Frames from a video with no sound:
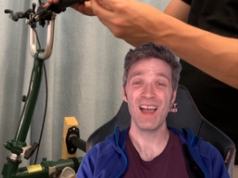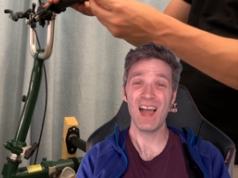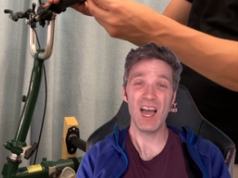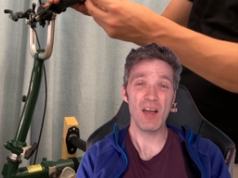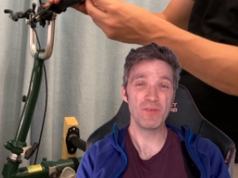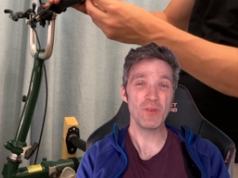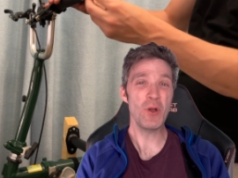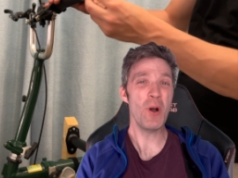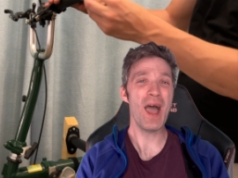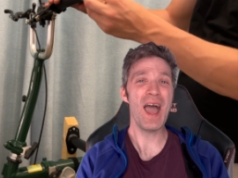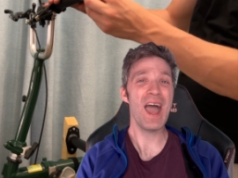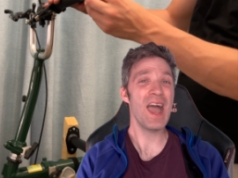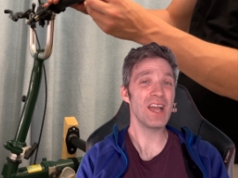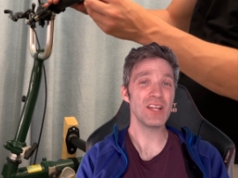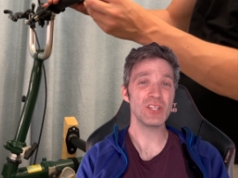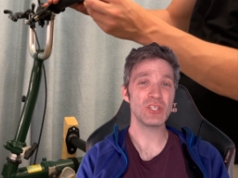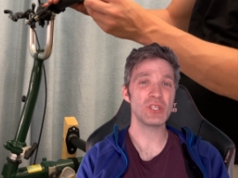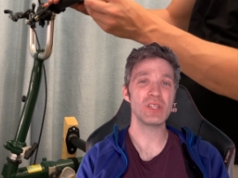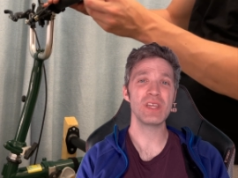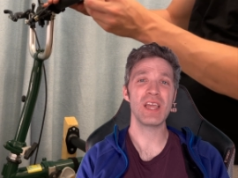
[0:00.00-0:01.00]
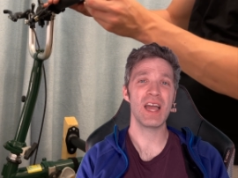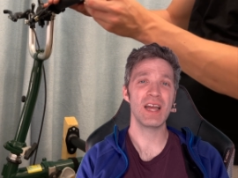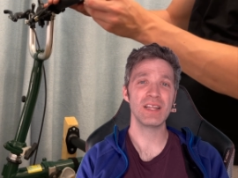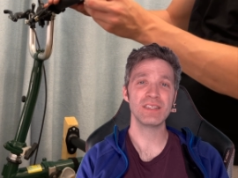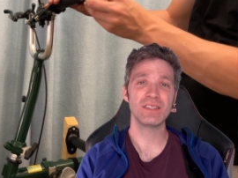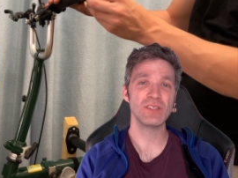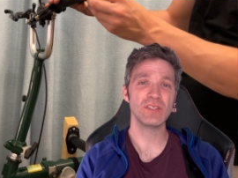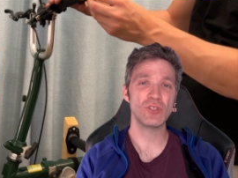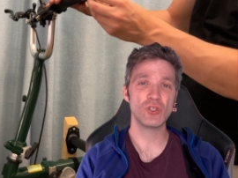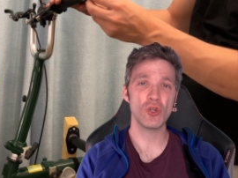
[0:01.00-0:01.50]
I've not actually
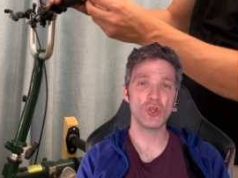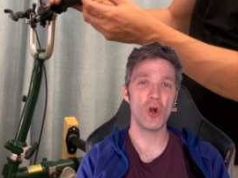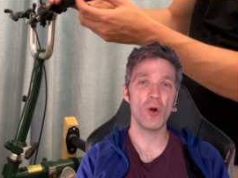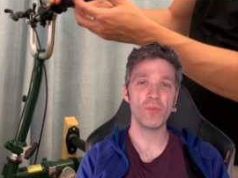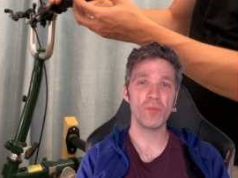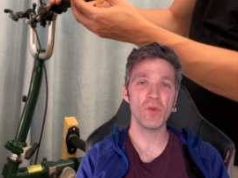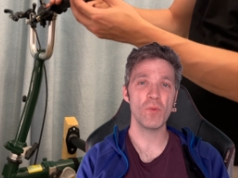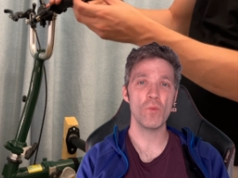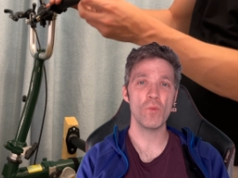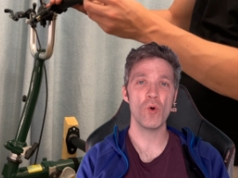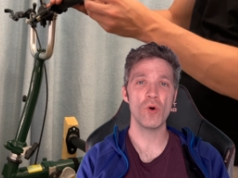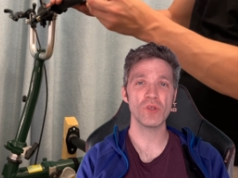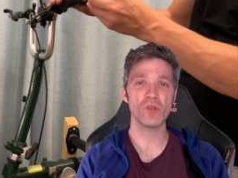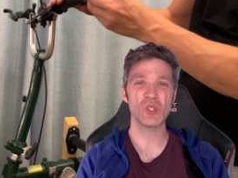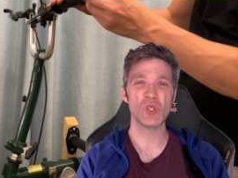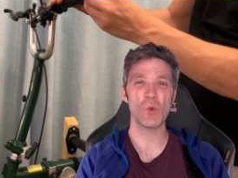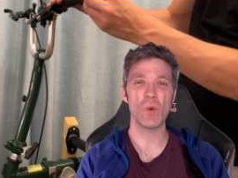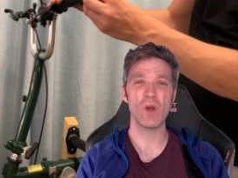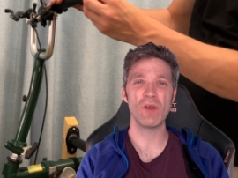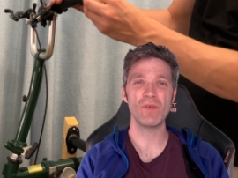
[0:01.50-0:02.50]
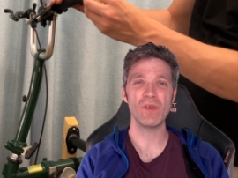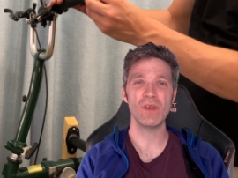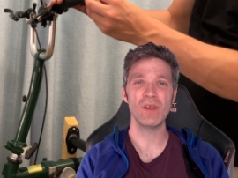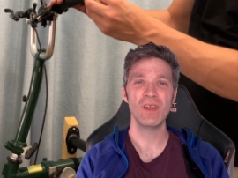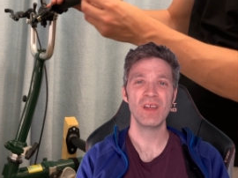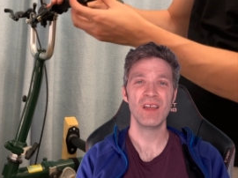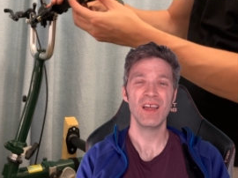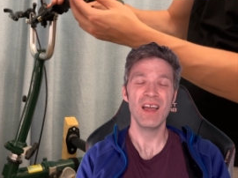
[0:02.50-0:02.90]
had to chop them whatsoever.